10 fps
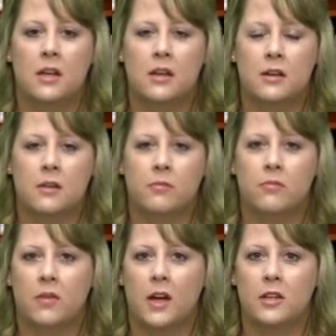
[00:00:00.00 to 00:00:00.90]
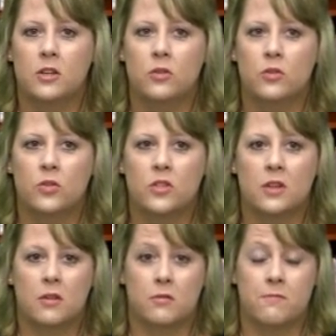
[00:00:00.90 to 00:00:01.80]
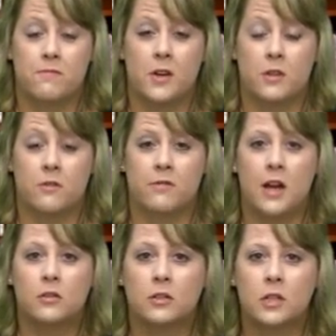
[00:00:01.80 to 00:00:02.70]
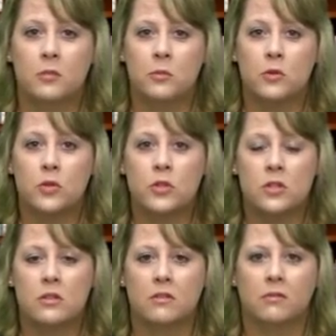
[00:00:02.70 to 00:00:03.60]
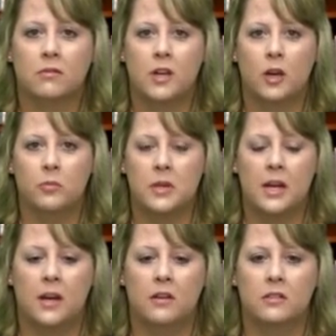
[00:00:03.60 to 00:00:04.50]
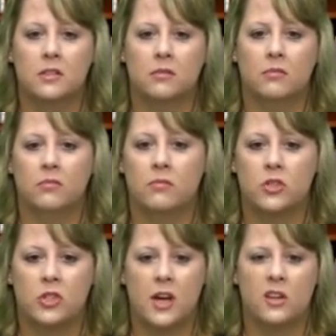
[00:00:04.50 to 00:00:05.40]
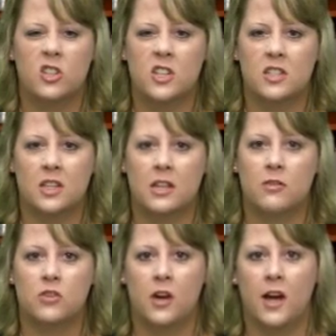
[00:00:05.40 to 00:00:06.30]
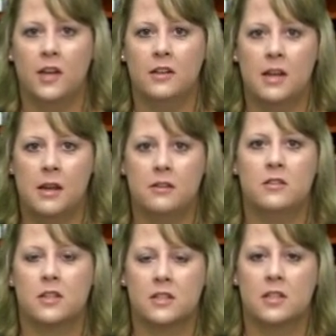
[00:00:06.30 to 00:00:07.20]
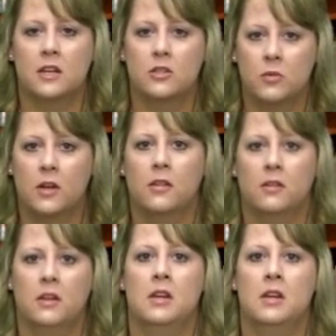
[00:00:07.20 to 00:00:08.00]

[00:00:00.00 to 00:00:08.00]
I use other faculty members help me out, strategies that they've tried and had success with.